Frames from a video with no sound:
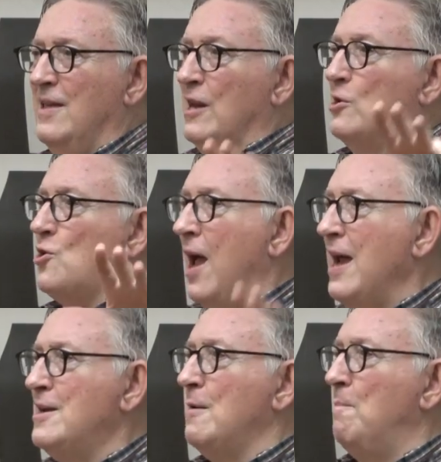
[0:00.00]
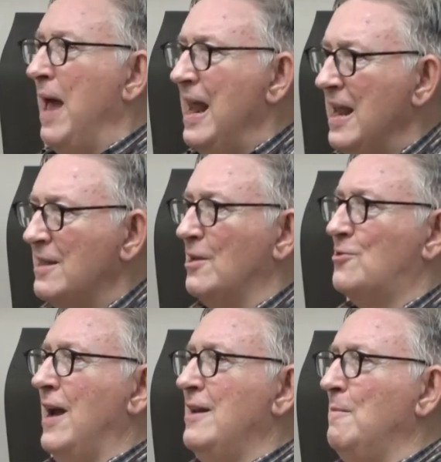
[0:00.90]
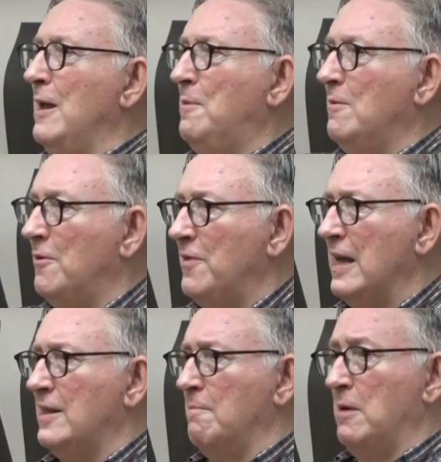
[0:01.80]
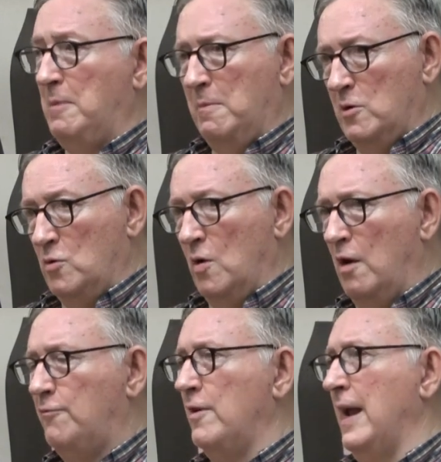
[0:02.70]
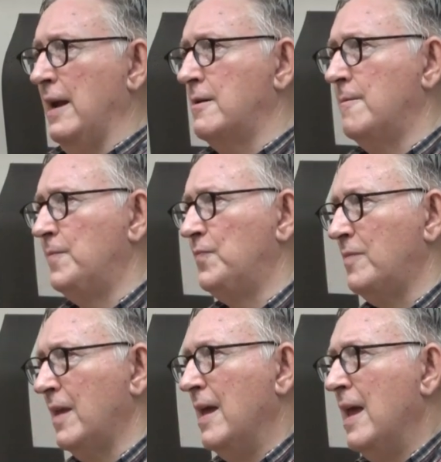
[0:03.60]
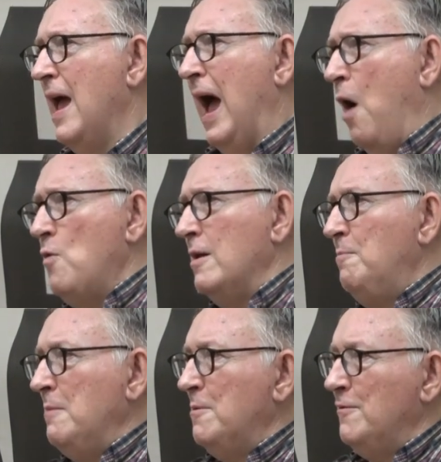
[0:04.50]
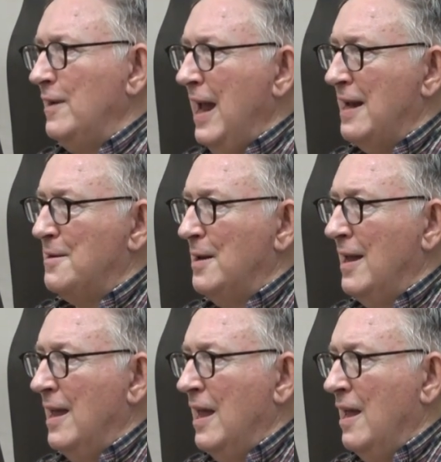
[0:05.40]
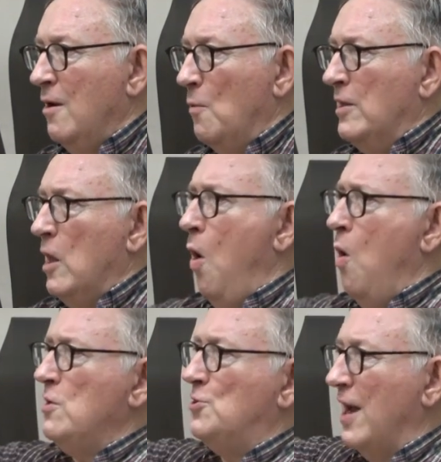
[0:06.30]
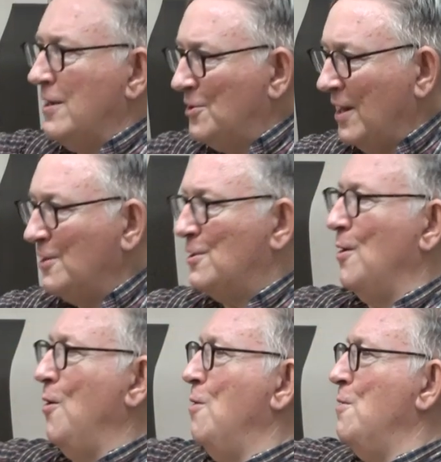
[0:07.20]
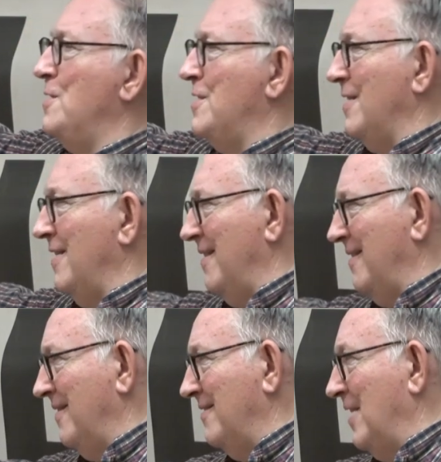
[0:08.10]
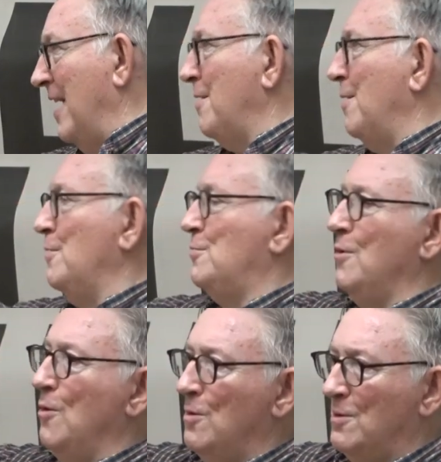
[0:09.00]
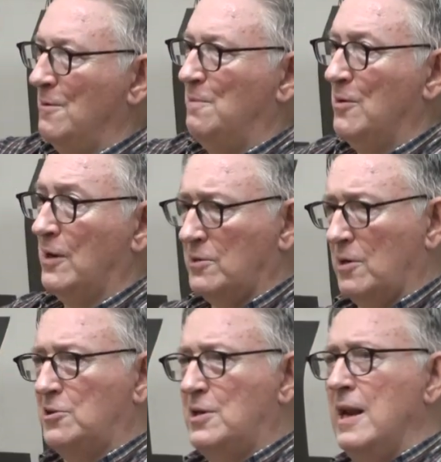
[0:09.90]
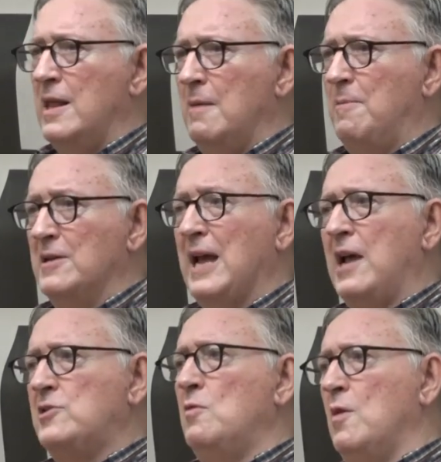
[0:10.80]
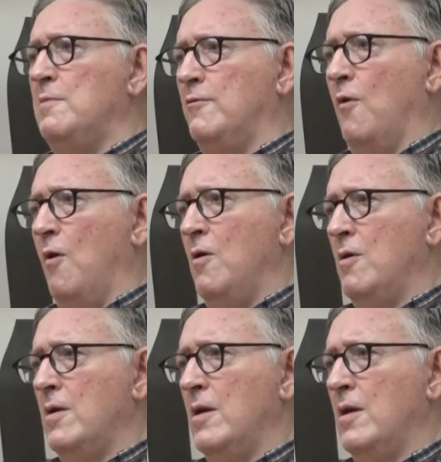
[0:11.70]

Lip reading: They tried to bury it. They tried to make people forget it. But people do not forget. How can people forget? When the old judges, the old generals, the old bureaucrats are still in their place, as they were before,